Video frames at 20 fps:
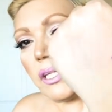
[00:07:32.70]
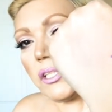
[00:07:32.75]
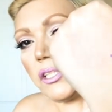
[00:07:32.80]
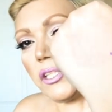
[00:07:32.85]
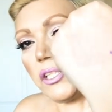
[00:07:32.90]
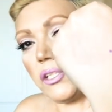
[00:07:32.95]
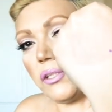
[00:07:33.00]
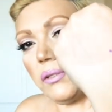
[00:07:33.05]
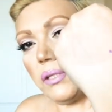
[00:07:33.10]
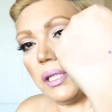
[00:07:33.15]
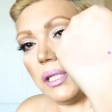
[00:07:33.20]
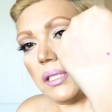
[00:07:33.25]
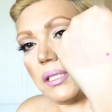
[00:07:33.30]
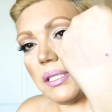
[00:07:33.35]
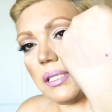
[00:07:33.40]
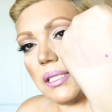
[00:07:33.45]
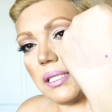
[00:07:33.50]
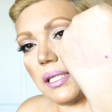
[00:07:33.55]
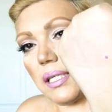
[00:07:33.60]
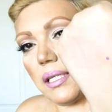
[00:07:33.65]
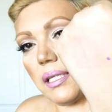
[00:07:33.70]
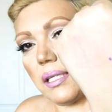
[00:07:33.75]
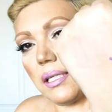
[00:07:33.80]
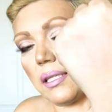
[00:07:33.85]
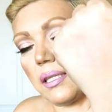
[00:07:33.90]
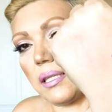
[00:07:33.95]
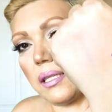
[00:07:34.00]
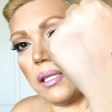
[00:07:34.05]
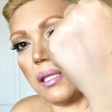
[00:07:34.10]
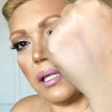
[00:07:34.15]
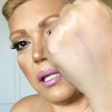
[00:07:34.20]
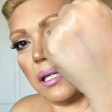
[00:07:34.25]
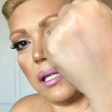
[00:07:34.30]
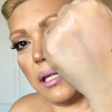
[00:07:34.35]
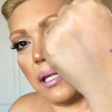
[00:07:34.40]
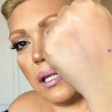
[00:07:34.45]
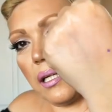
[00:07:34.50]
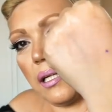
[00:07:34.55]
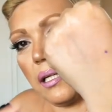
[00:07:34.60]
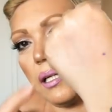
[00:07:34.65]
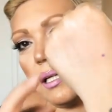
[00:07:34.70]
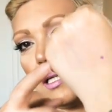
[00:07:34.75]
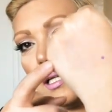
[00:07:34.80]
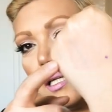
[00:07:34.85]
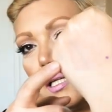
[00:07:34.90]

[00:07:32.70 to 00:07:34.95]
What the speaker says: Do you not see the,